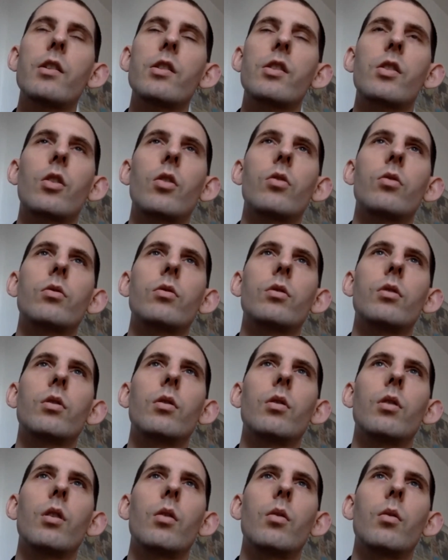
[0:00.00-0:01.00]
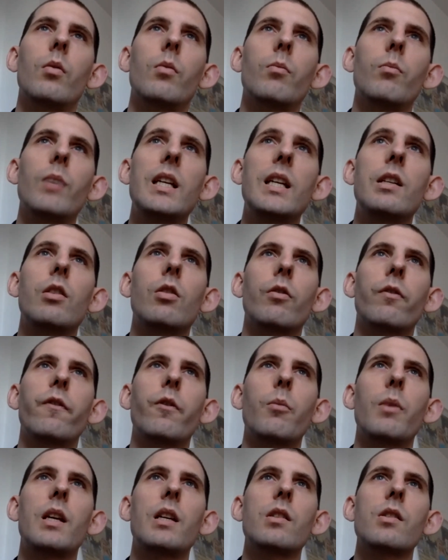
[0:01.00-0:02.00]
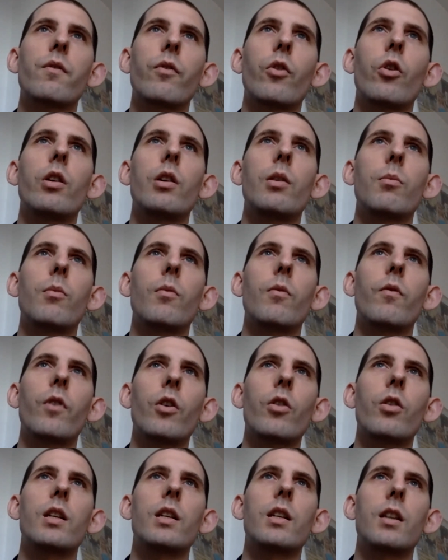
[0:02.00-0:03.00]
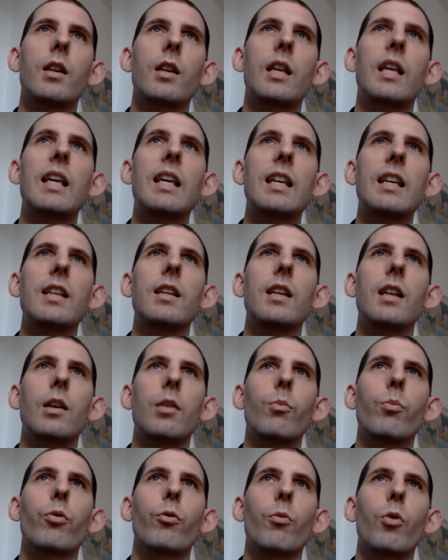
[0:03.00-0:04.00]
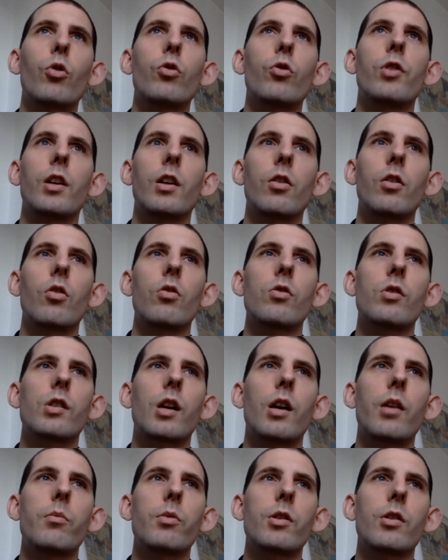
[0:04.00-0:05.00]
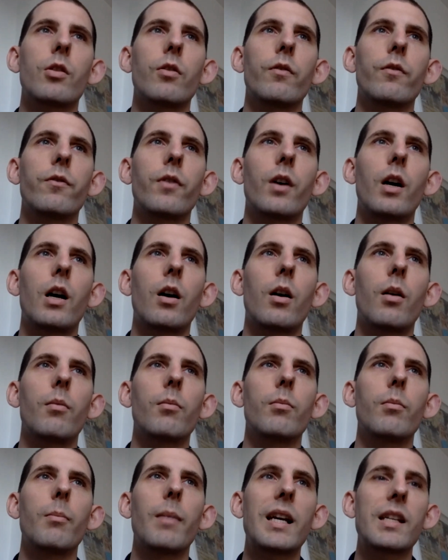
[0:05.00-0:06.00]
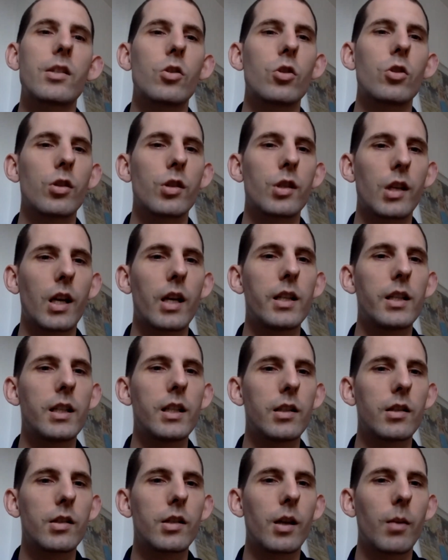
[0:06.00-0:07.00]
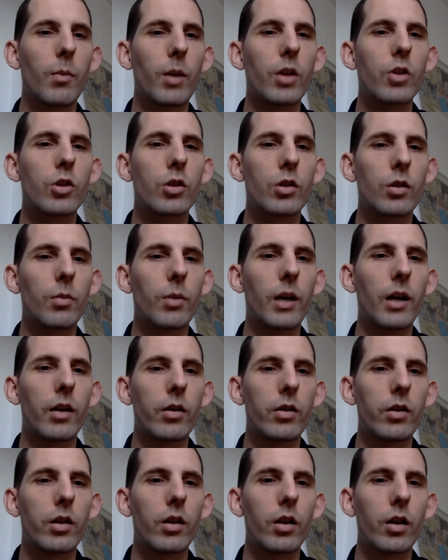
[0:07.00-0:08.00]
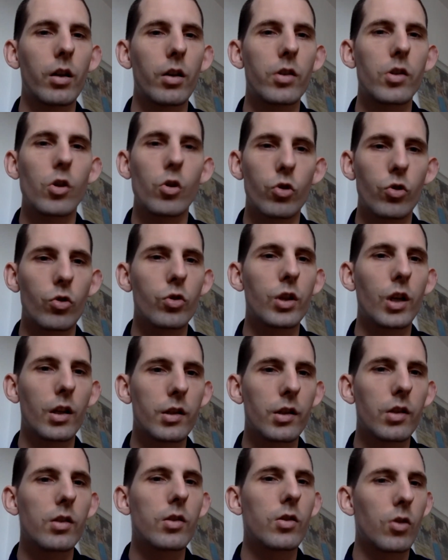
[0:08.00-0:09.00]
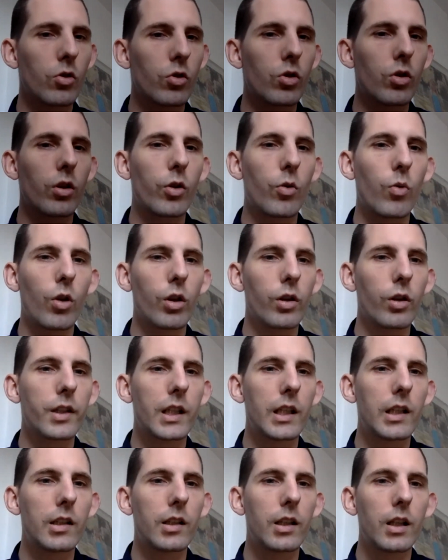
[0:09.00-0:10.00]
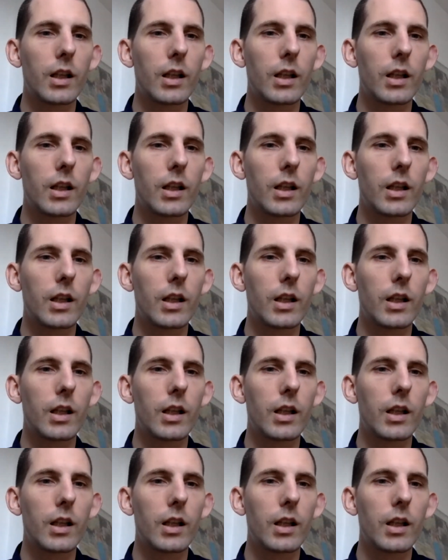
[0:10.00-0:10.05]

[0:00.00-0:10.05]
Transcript: so media for me is very, very key in promoting those types of messages and ideas I mentioned about social justice, social equality.